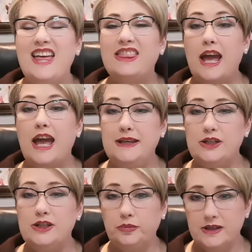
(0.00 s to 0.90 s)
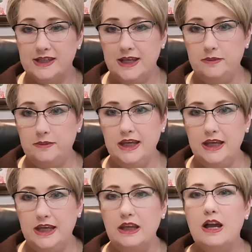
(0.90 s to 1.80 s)
the
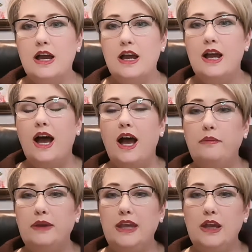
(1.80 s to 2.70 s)
ABCCP. He